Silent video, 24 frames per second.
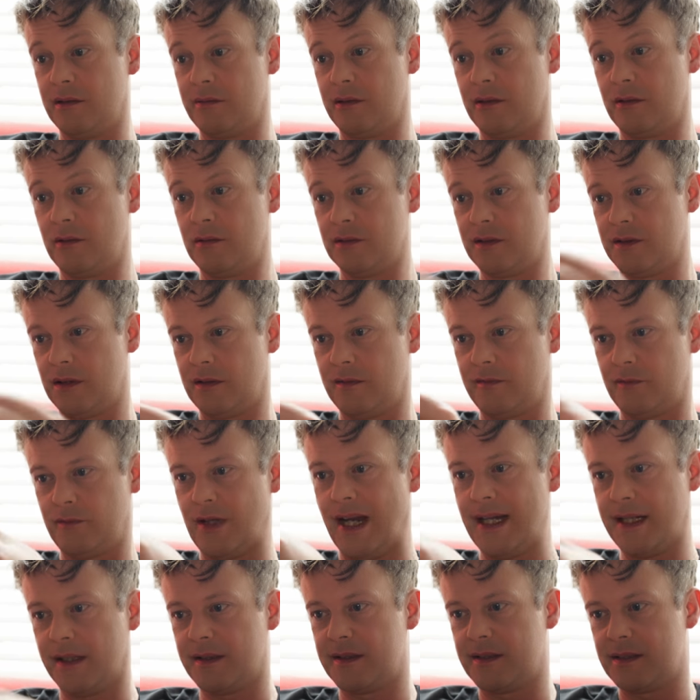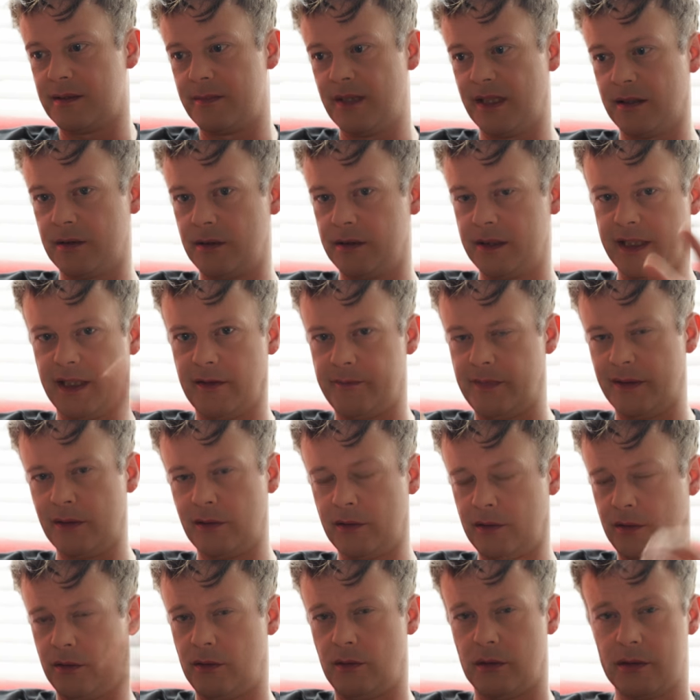They were all sort of ragged to make it look like I've been
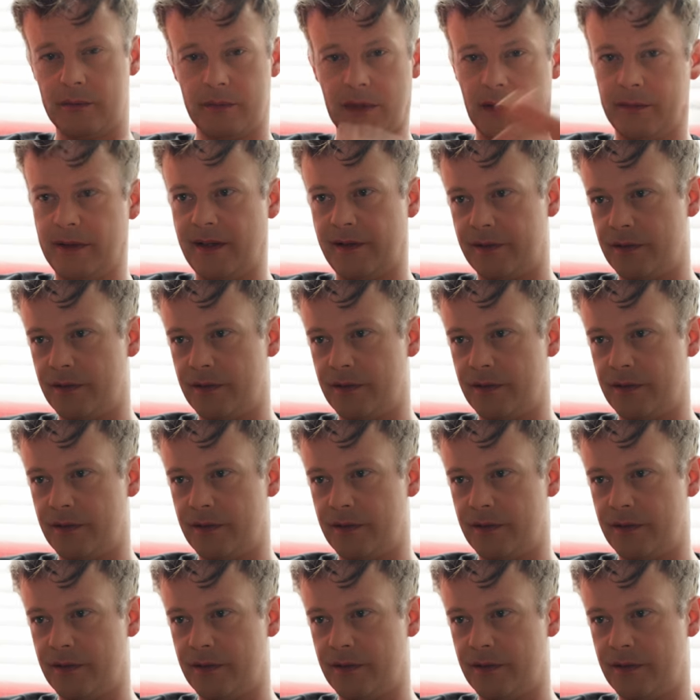clawing my way